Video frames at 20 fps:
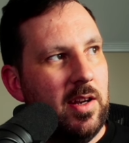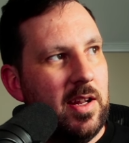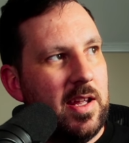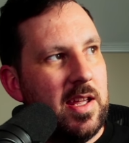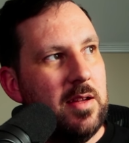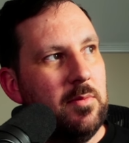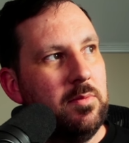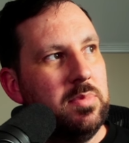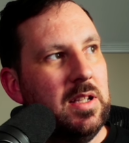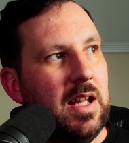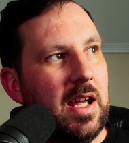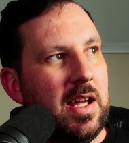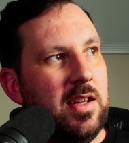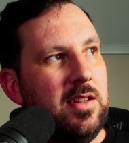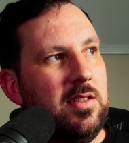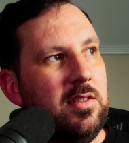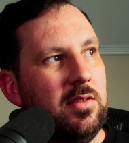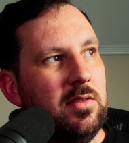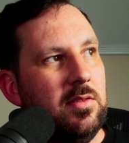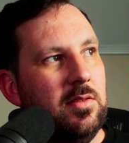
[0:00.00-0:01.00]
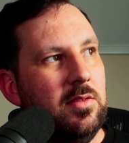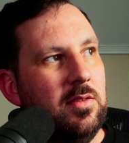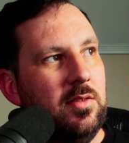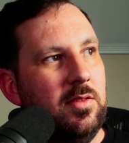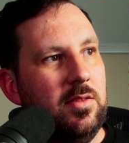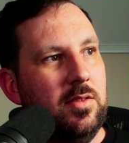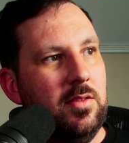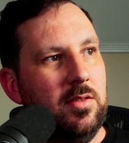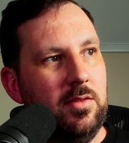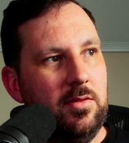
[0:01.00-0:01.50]
I hit play,
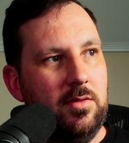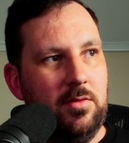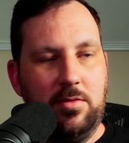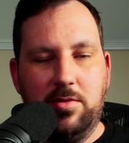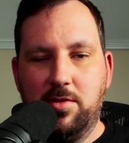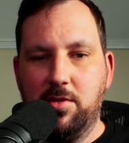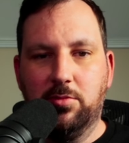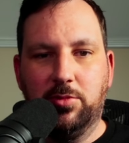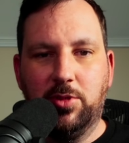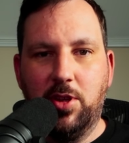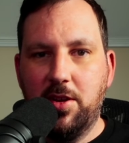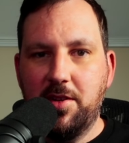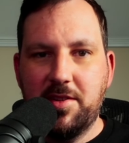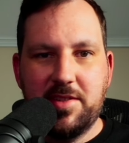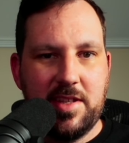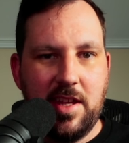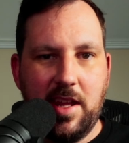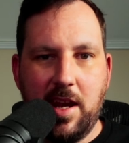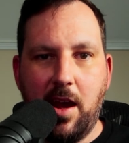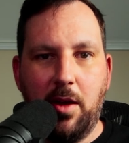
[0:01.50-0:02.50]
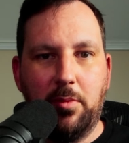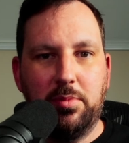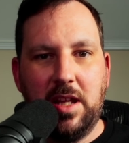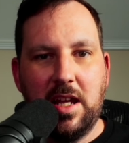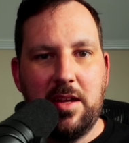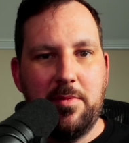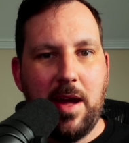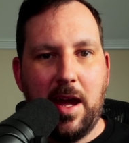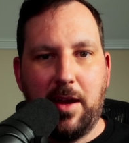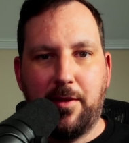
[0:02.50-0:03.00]
you'll notice that our
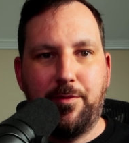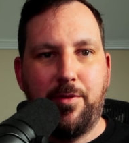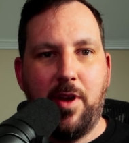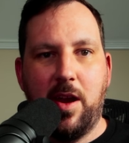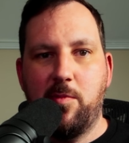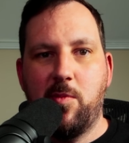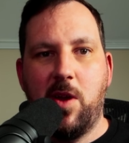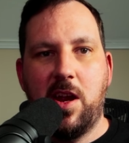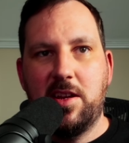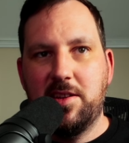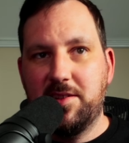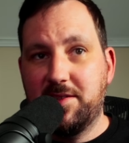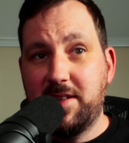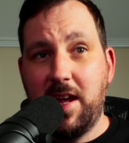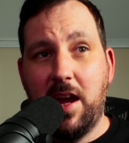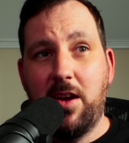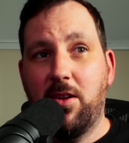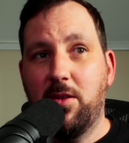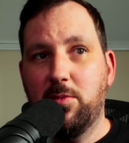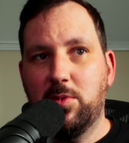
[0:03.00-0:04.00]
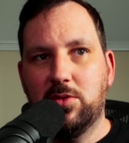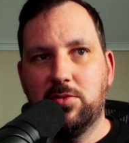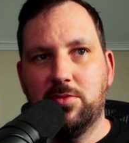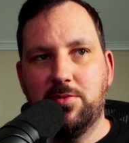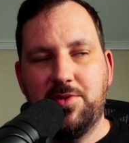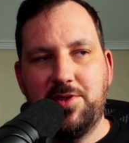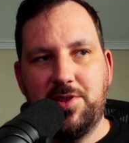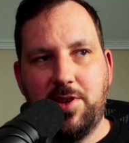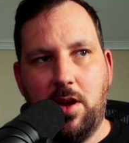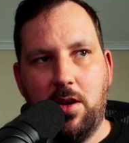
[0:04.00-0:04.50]
playback frame rate is terrible.
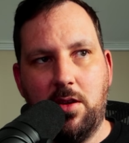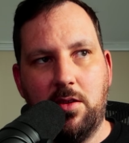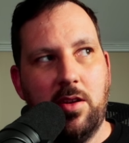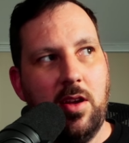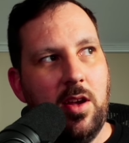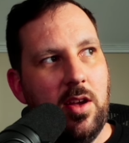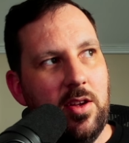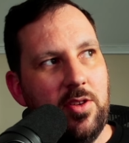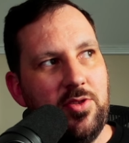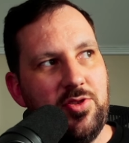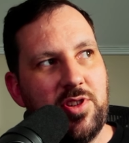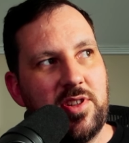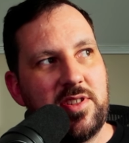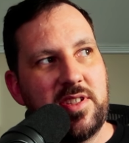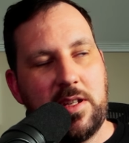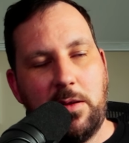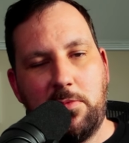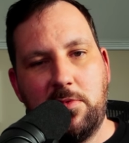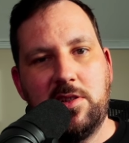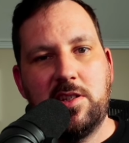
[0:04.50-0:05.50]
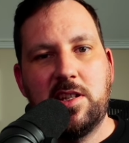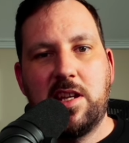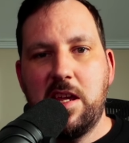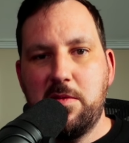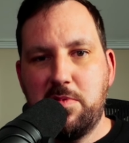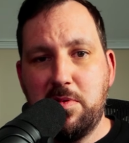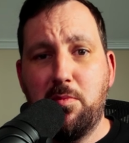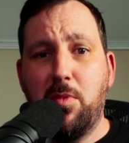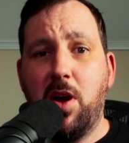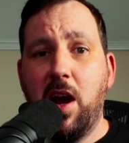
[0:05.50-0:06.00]
So just something to
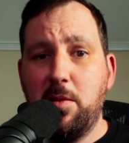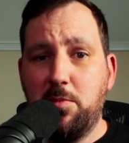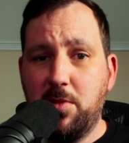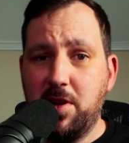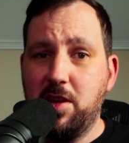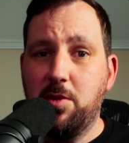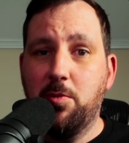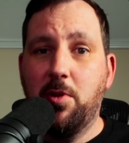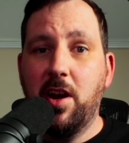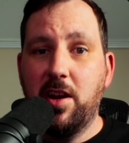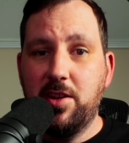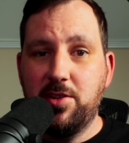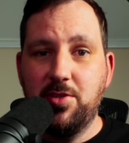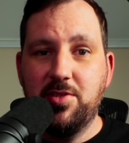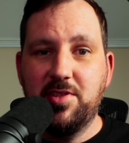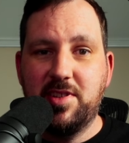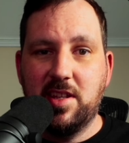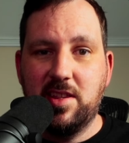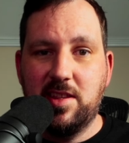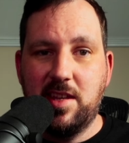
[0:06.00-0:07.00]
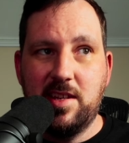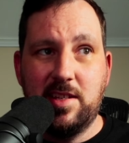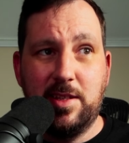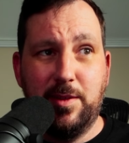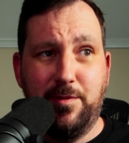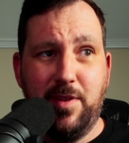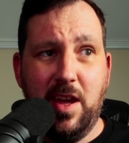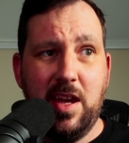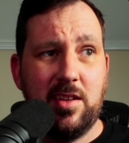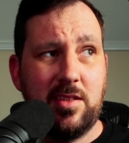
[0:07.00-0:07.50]
keep in mind when you are using these
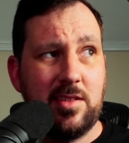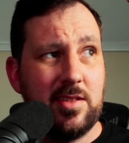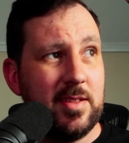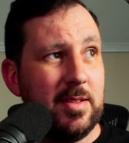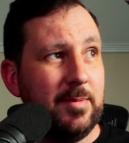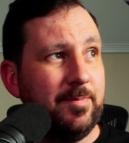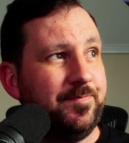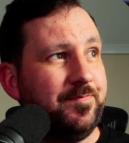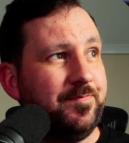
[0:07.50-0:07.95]
effects.